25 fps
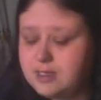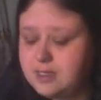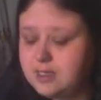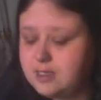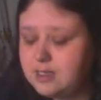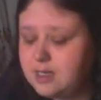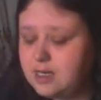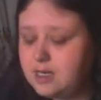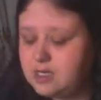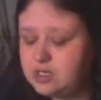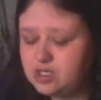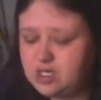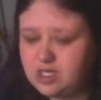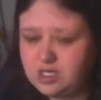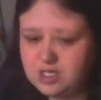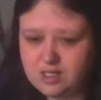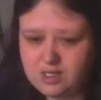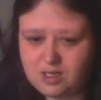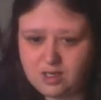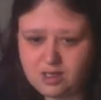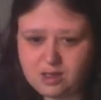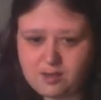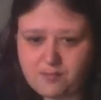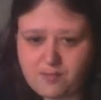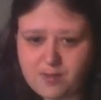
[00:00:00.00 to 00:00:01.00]
and she's
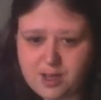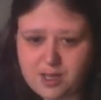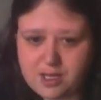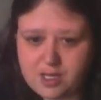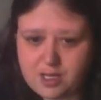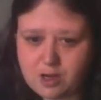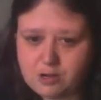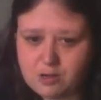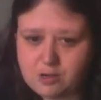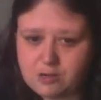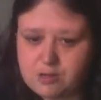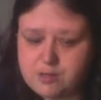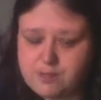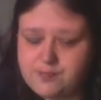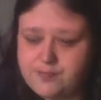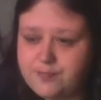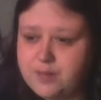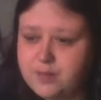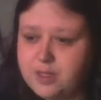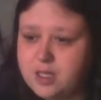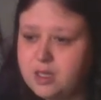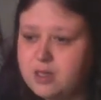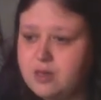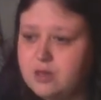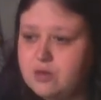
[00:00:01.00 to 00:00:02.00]
still a bit young.
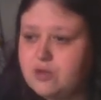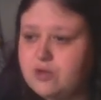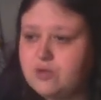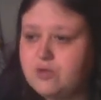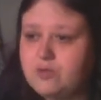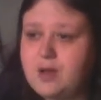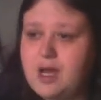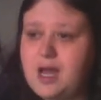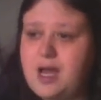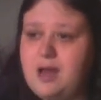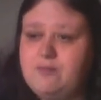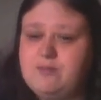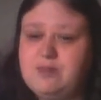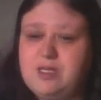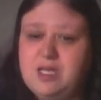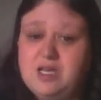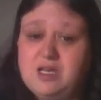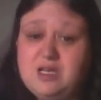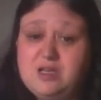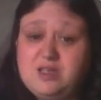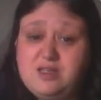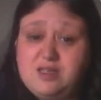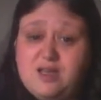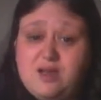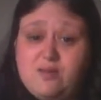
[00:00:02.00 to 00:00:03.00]
So what I'm doing
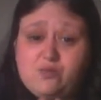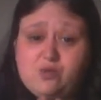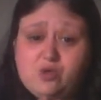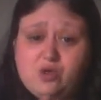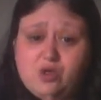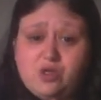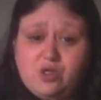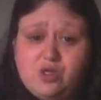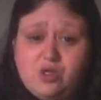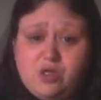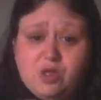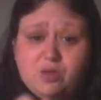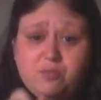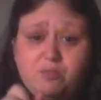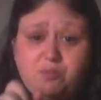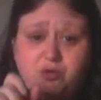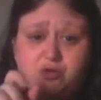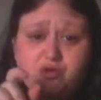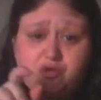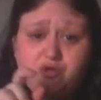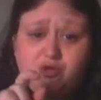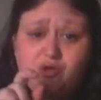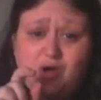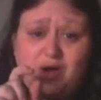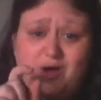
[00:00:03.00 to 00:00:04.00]
is I'm just
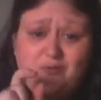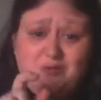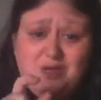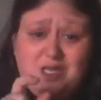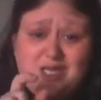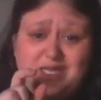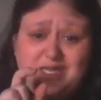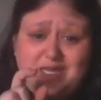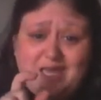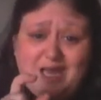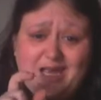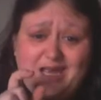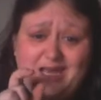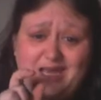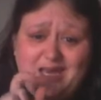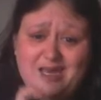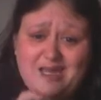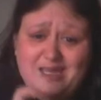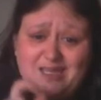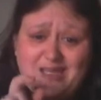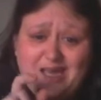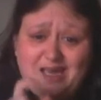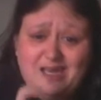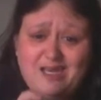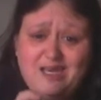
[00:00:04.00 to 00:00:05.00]
putting out a wee tiny
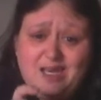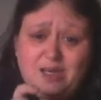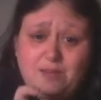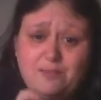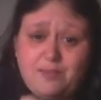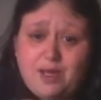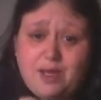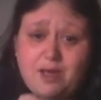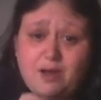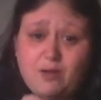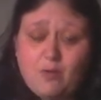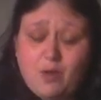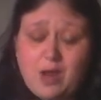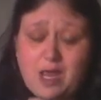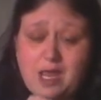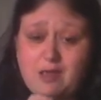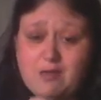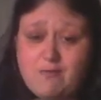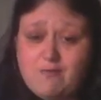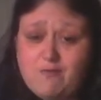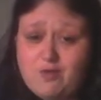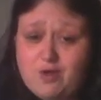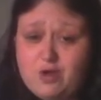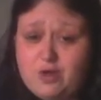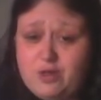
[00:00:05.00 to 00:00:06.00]
bit of wet
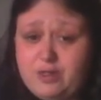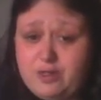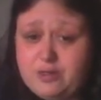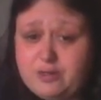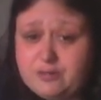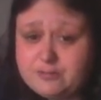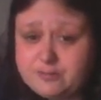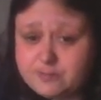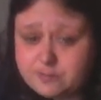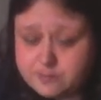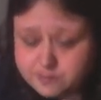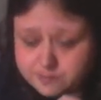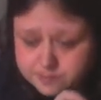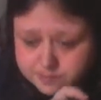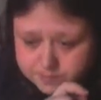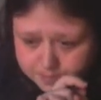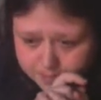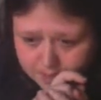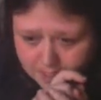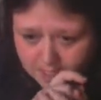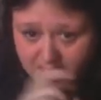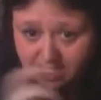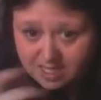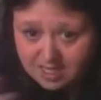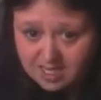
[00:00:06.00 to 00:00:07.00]
food,
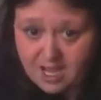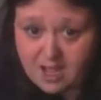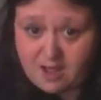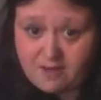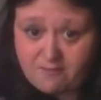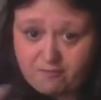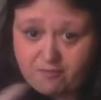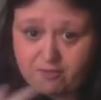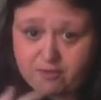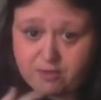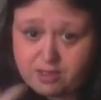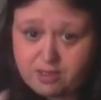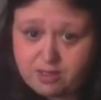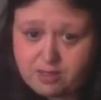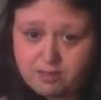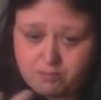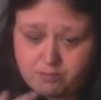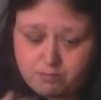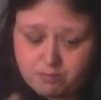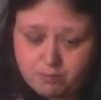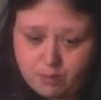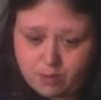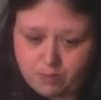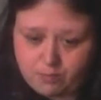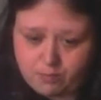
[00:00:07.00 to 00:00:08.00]
that food, the
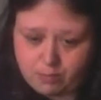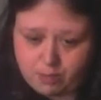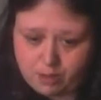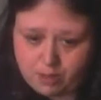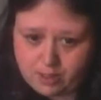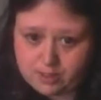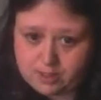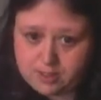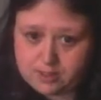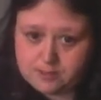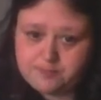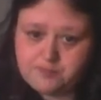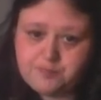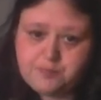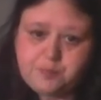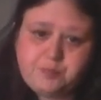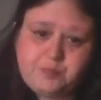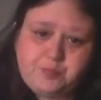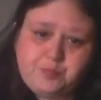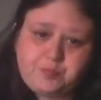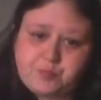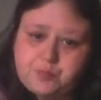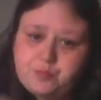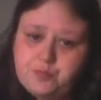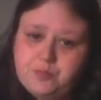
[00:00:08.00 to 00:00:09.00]
1 plus,
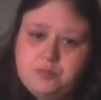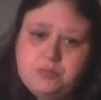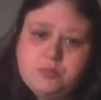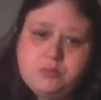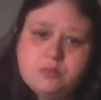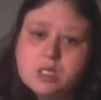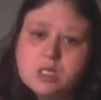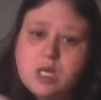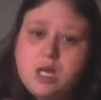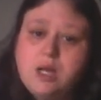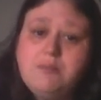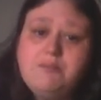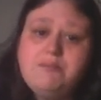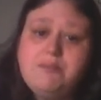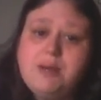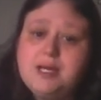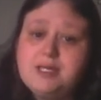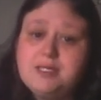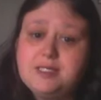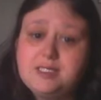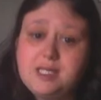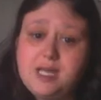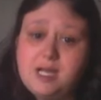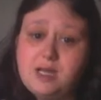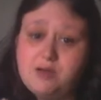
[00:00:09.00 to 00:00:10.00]
and
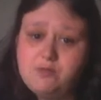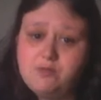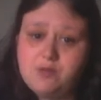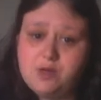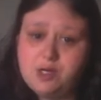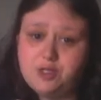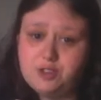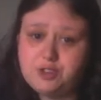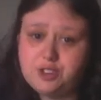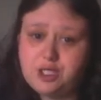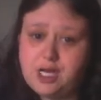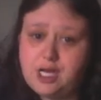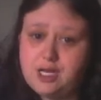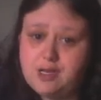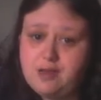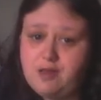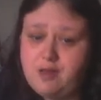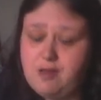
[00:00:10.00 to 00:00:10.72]
mixing it in with her dry.